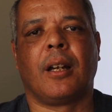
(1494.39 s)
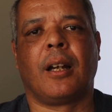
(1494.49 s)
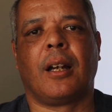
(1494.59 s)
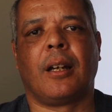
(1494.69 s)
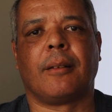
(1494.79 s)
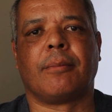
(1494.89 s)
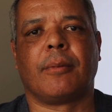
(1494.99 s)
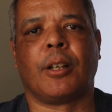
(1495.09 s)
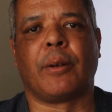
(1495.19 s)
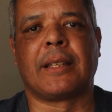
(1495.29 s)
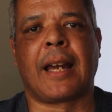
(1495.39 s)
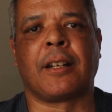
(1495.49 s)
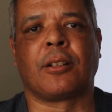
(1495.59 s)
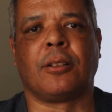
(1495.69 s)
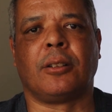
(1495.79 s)
a
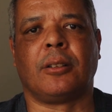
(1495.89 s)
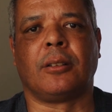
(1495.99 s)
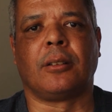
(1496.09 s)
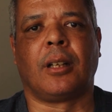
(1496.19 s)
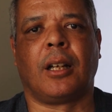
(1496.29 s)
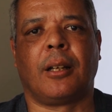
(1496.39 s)
technical